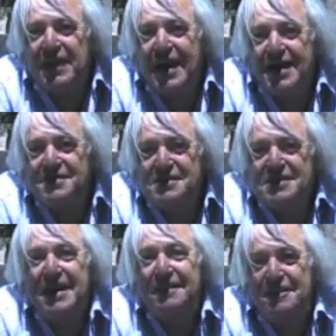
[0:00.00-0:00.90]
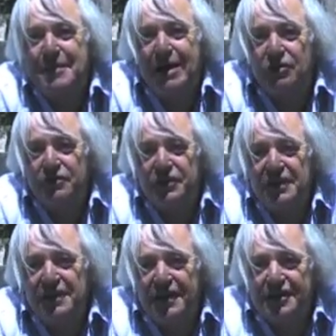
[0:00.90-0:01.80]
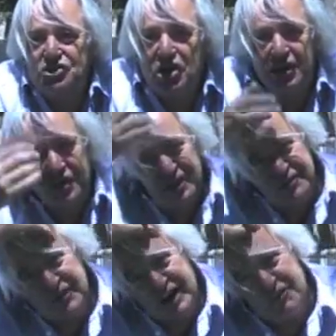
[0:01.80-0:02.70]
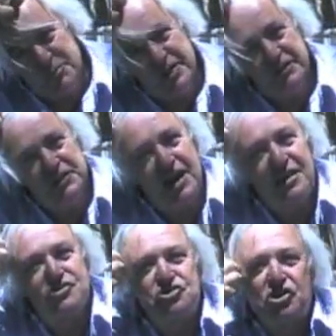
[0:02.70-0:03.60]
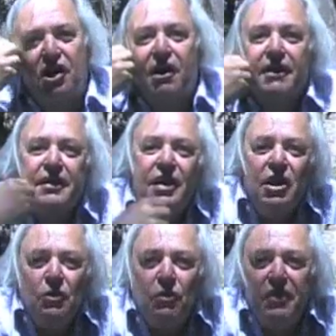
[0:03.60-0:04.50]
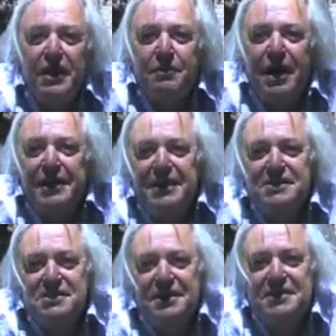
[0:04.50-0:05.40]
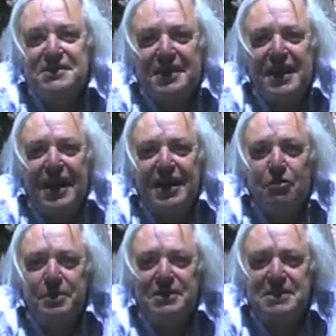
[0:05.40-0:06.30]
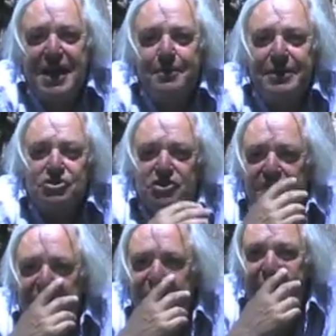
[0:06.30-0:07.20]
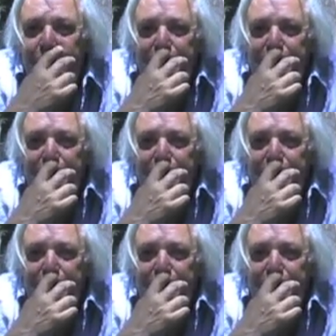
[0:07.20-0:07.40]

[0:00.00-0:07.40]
they had to take them out of the jungle environment of Yashjilan, where they might easily decay or be damaged, and they've now